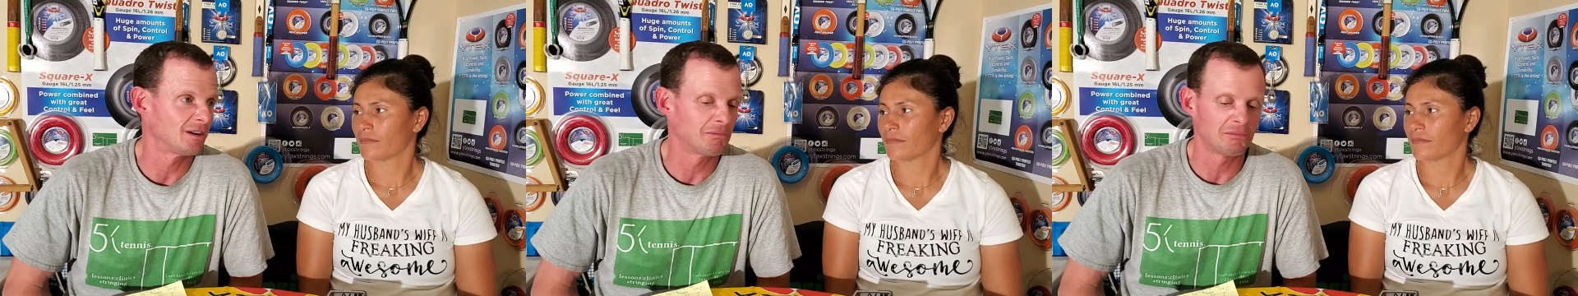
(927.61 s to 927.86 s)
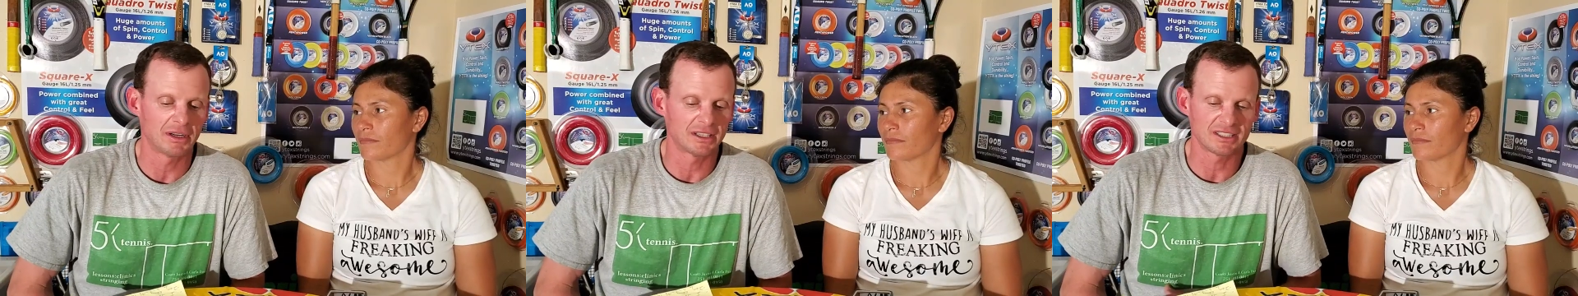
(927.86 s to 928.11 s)

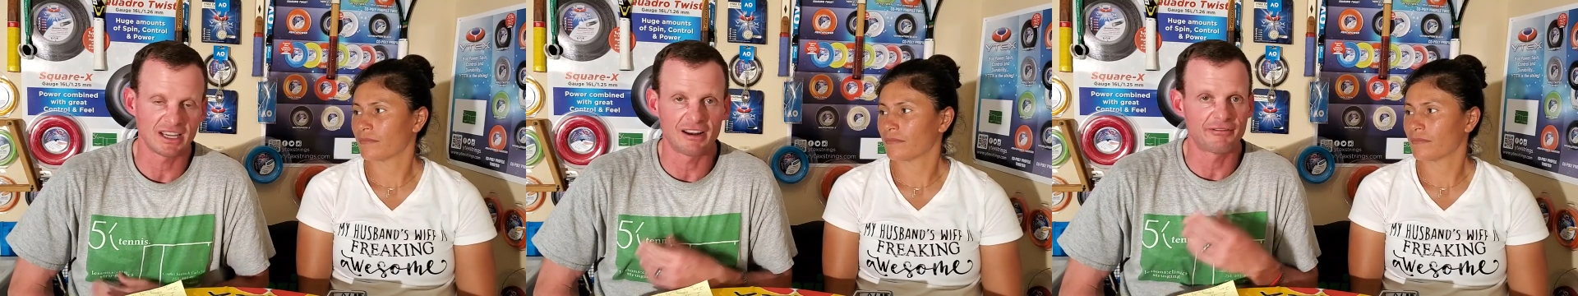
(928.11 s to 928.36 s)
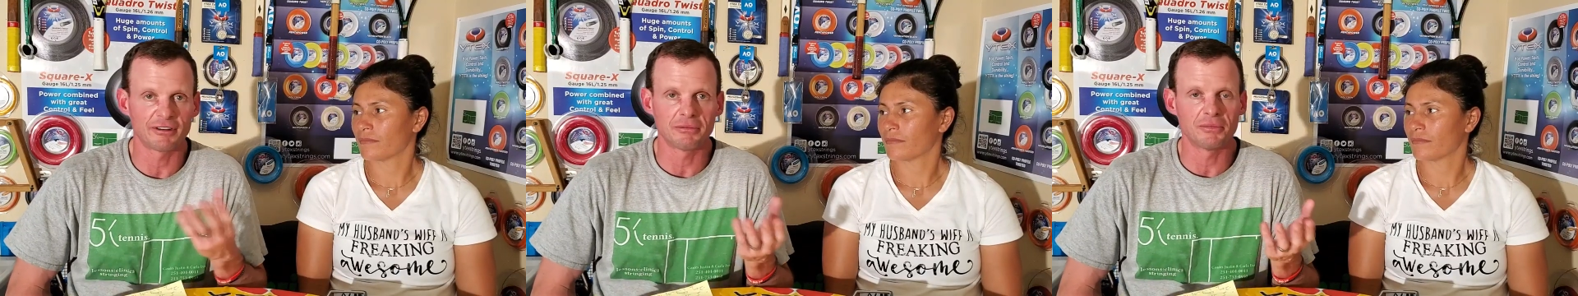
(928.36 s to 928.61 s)
Speaker 1: Um,
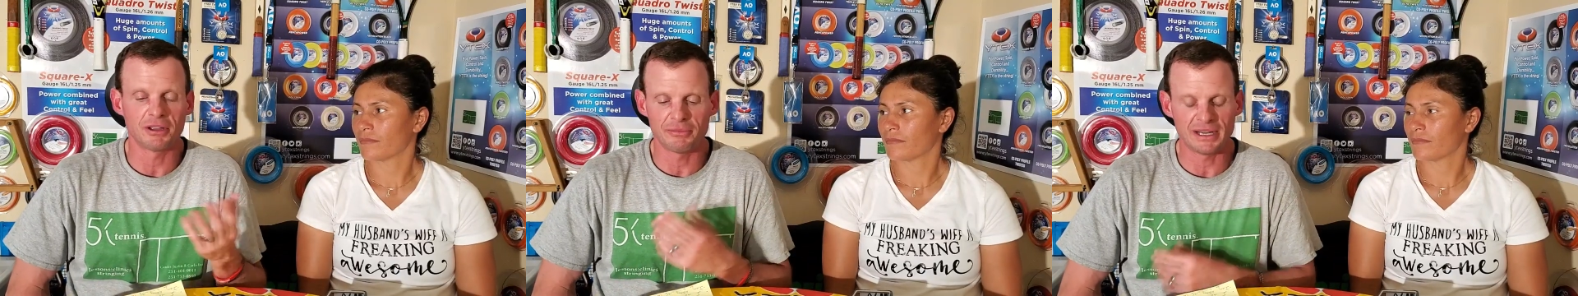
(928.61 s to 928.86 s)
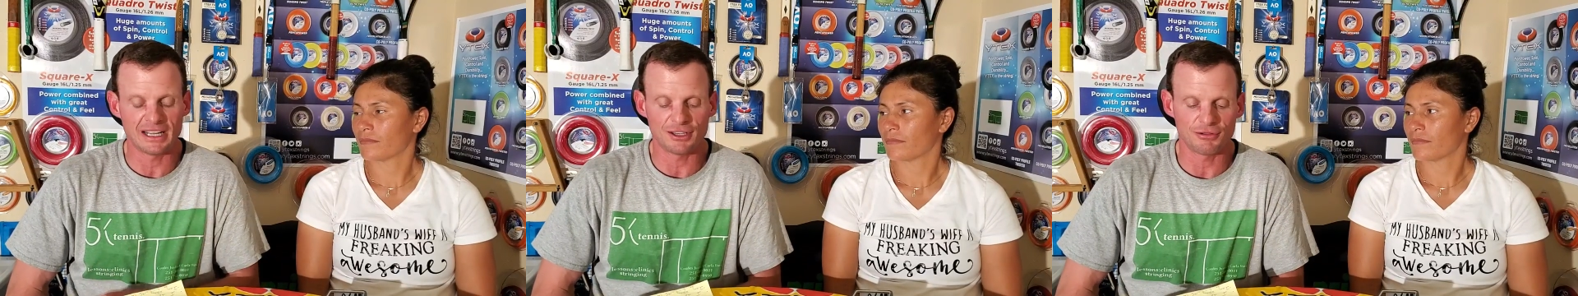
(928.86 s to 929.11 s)
aside
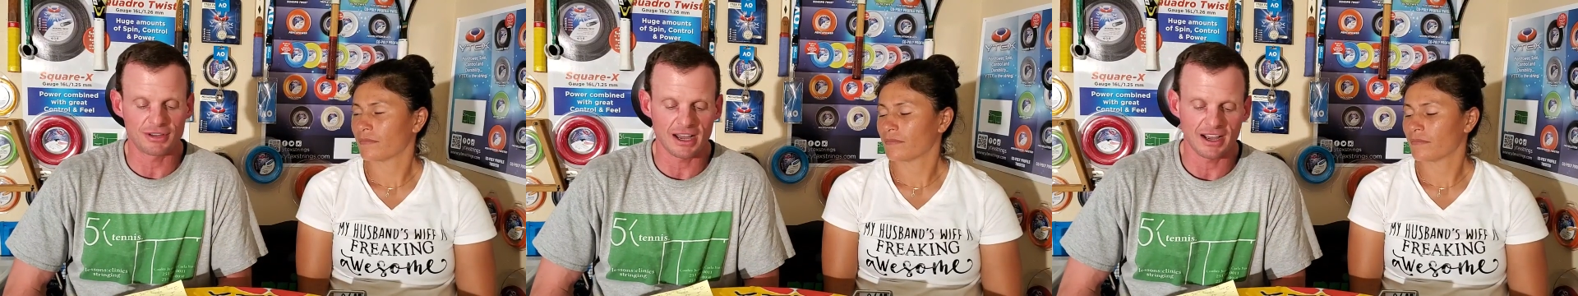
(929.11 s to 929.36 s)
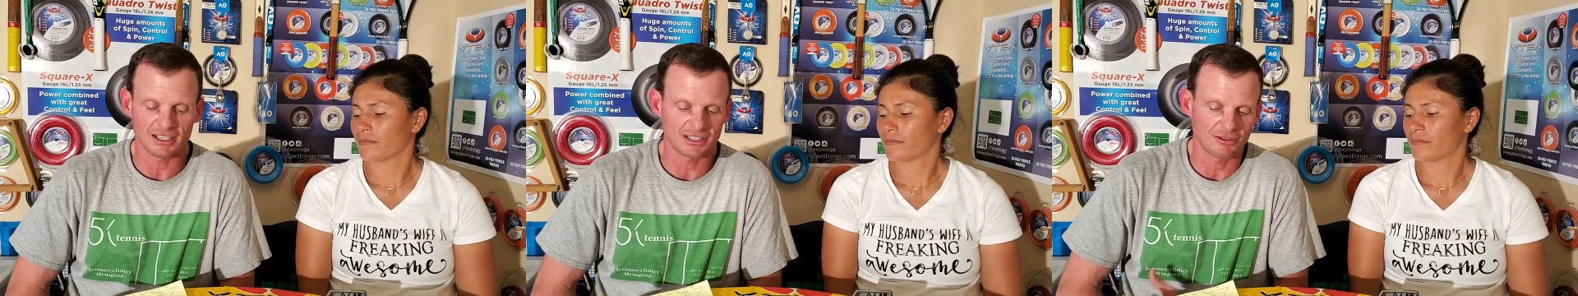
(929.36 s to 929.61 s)
from meeting you
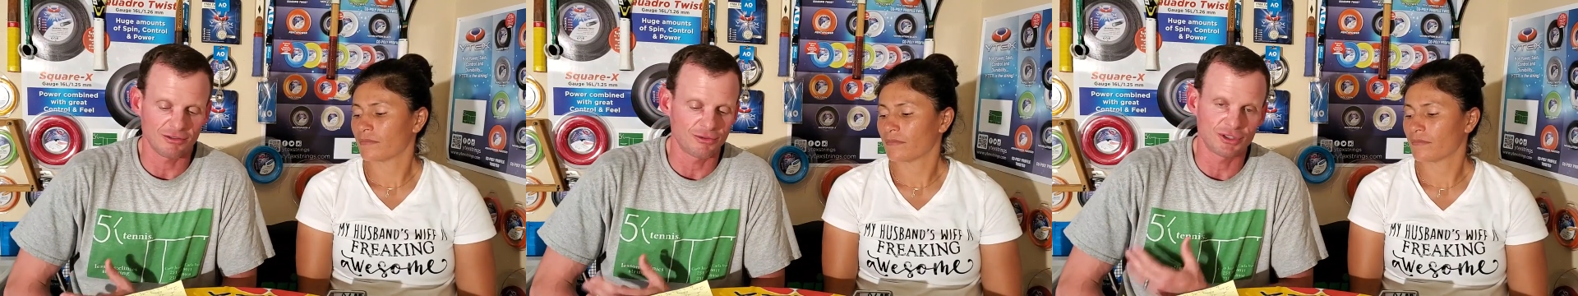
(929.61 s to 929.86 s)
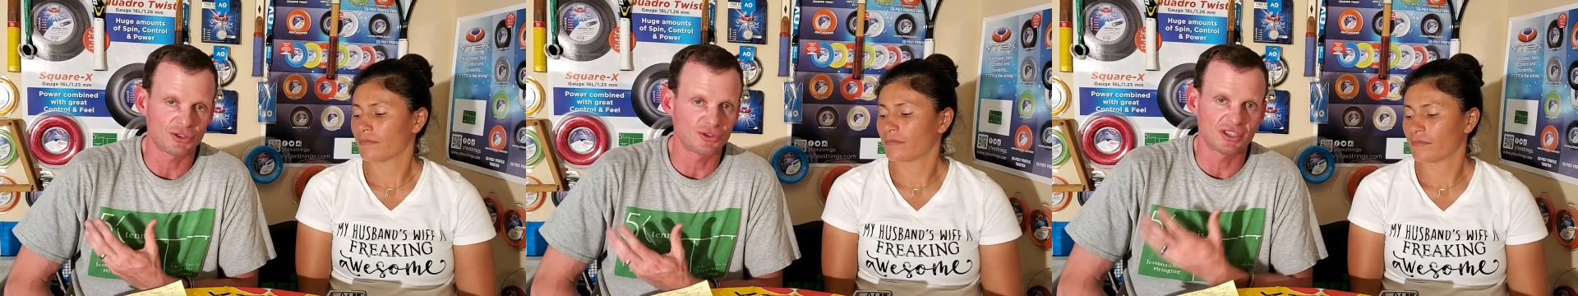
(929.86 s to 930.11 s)
guys,
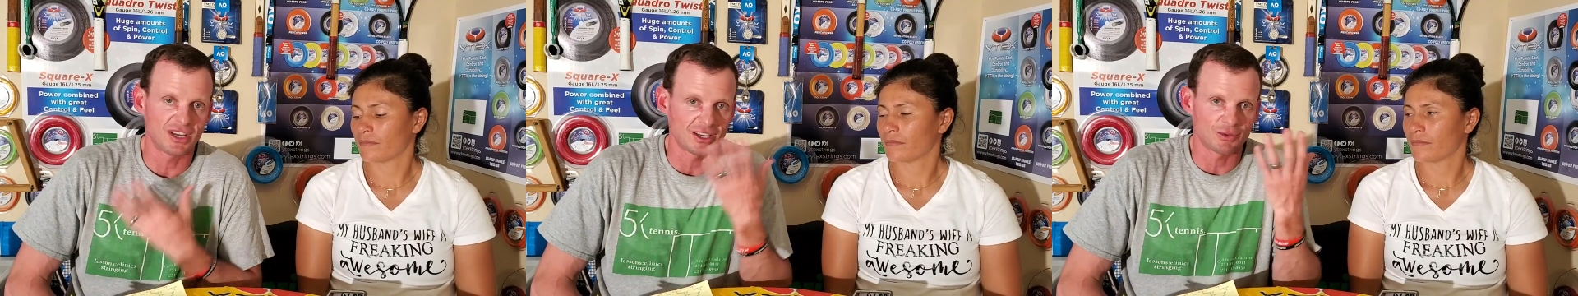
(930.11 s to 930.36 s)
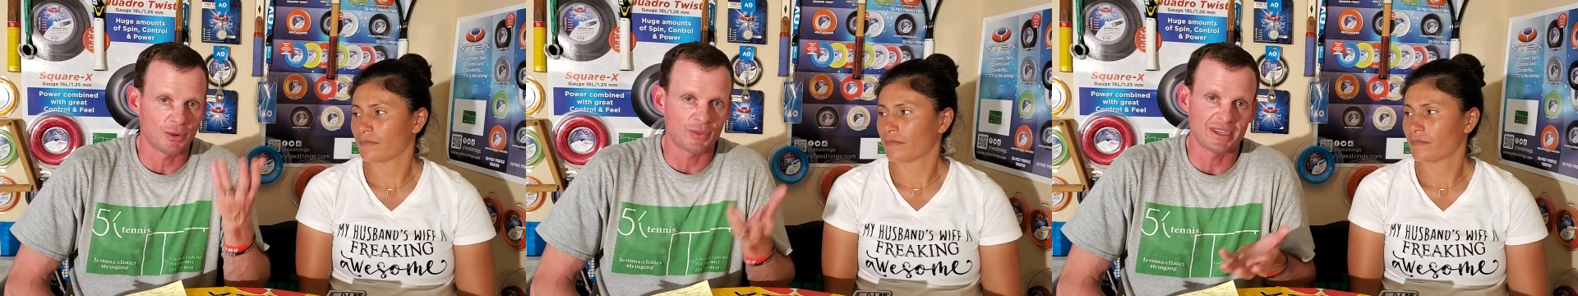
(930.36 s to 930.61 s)
so what you
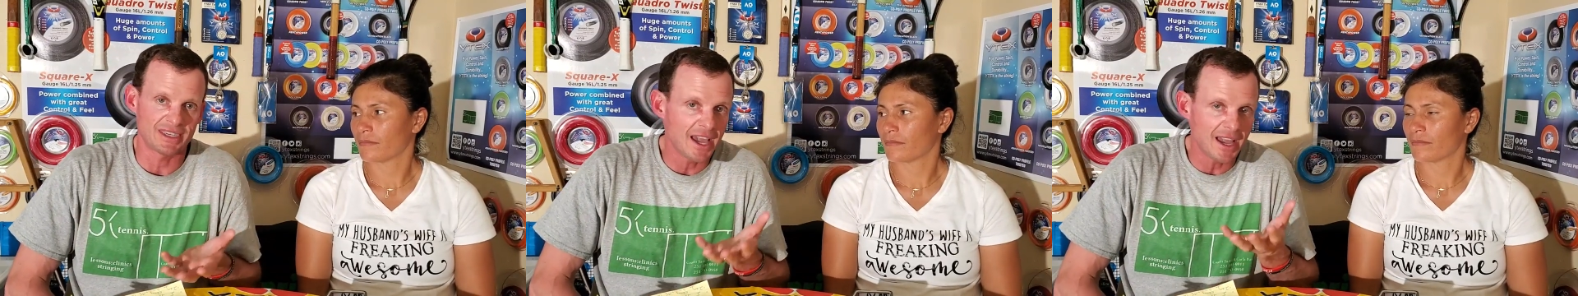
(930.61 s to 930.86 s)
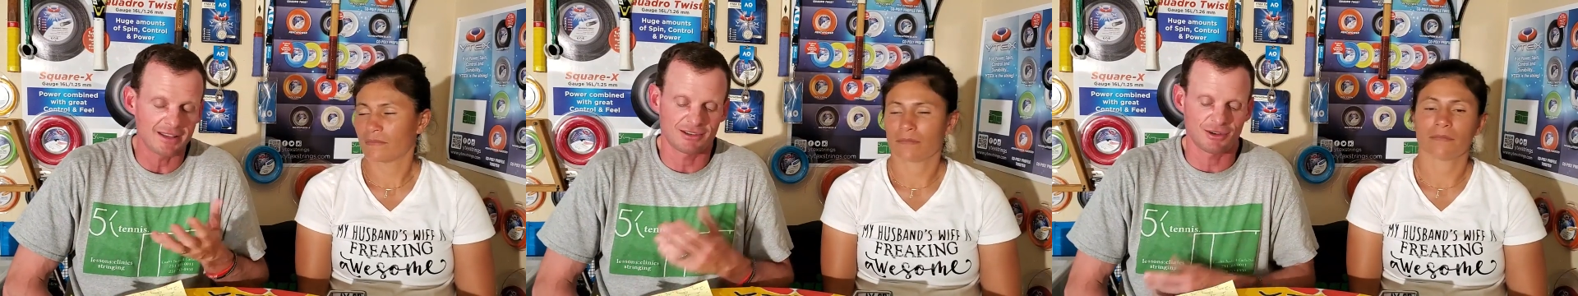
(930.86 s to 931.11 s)
see is what we
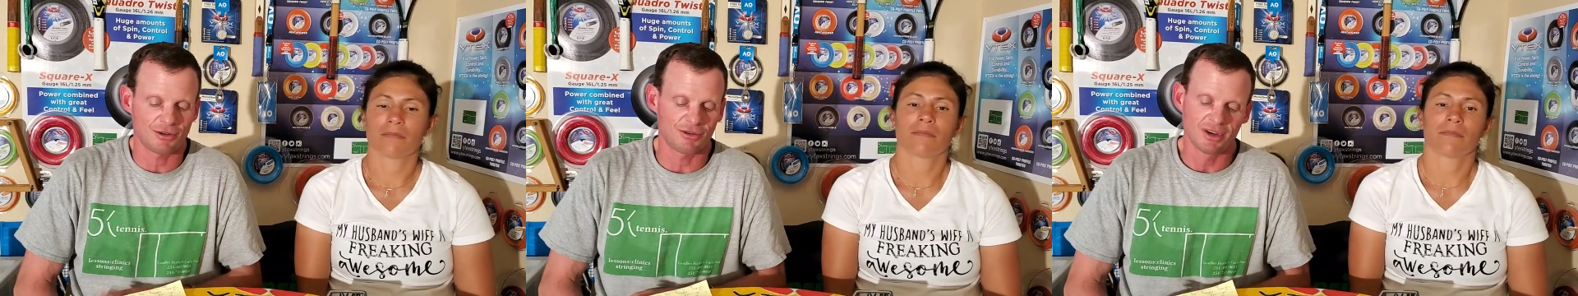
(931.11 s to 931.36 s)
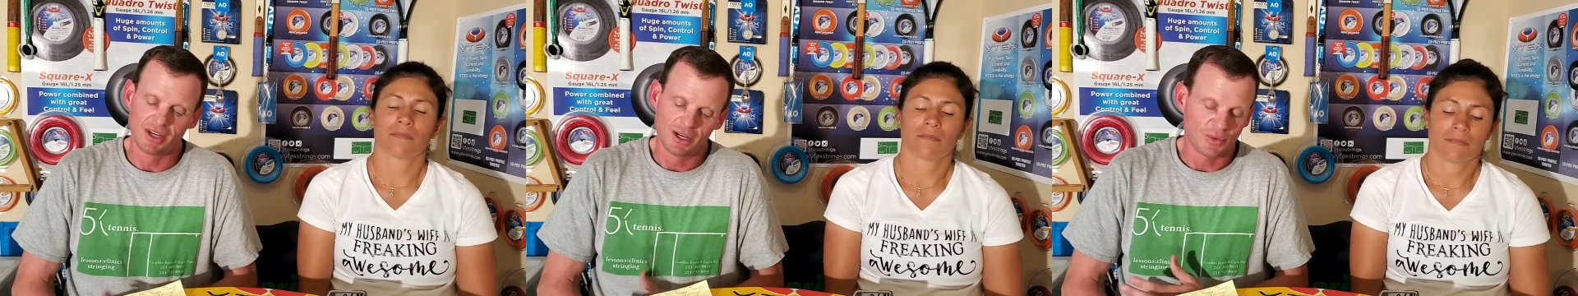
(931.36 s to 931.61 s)
get.
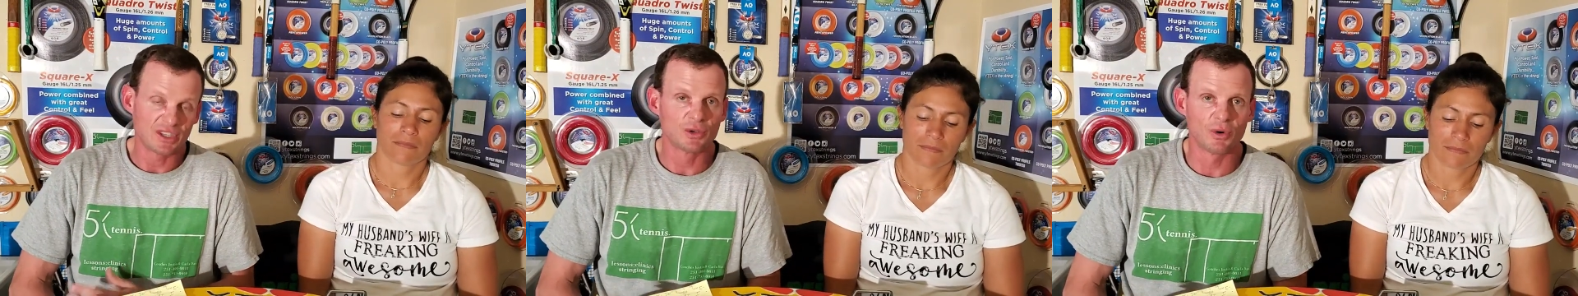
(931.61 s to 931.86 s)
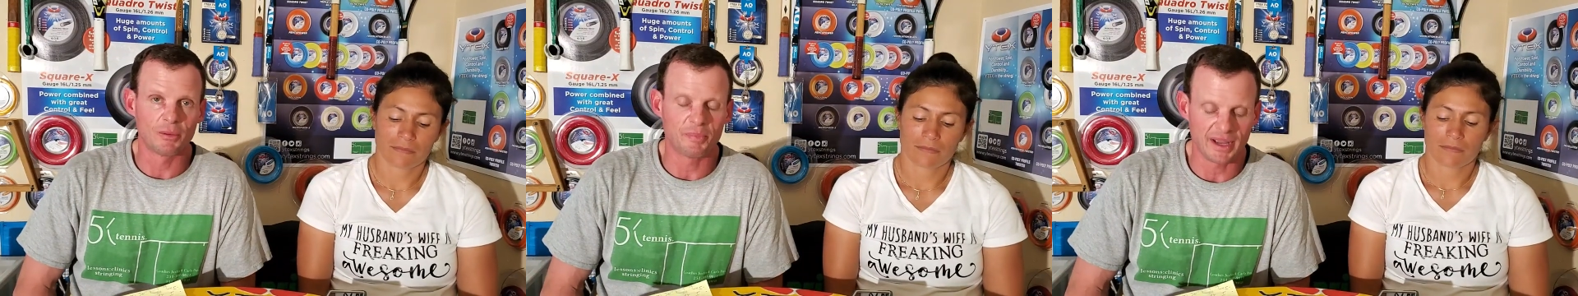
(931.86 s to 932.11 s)
So we do our